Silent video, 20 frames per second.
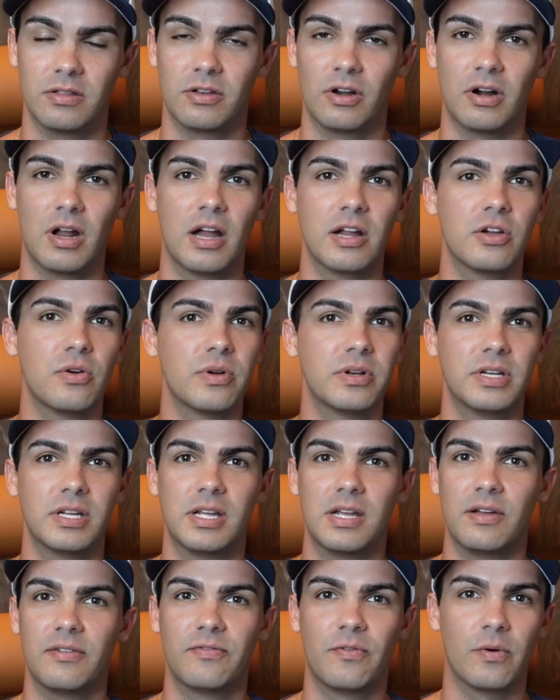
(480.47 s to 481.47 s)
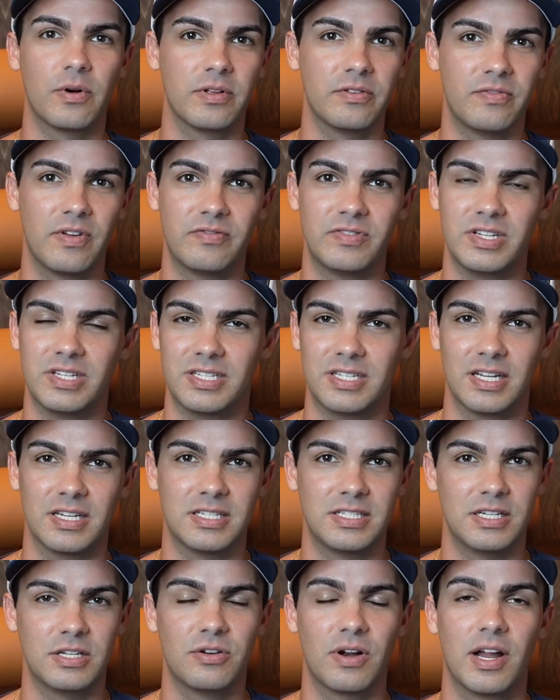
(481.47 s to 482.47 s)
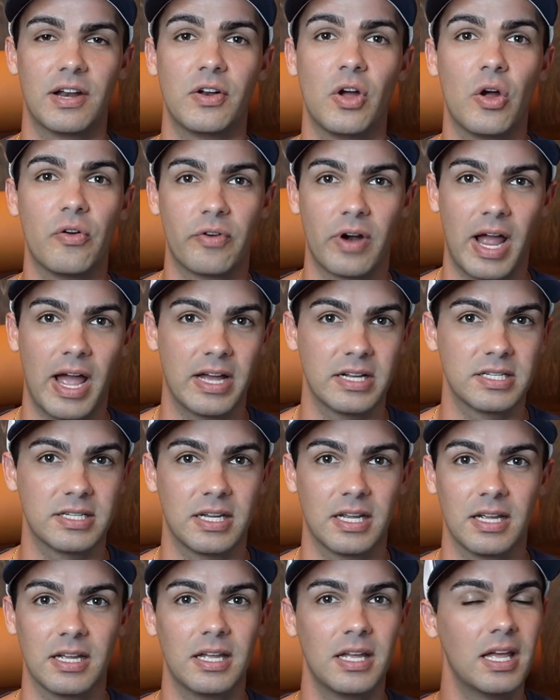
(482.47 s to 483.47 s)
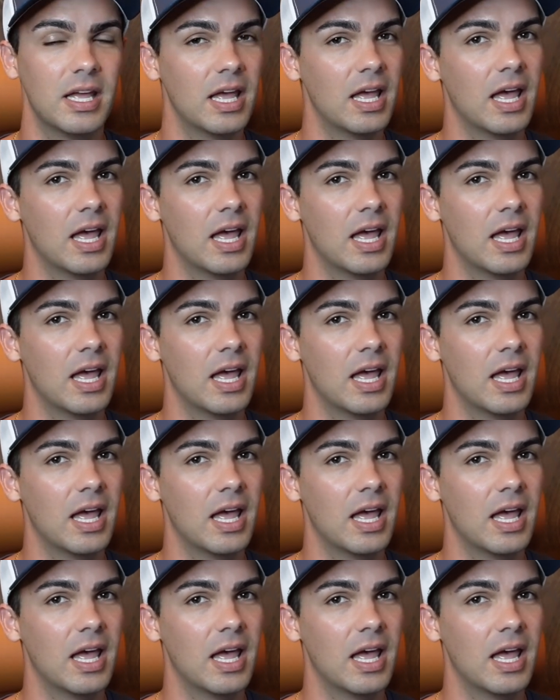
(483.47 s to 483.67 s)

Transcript: They're not going to get 40, 50, 60 grand over asking.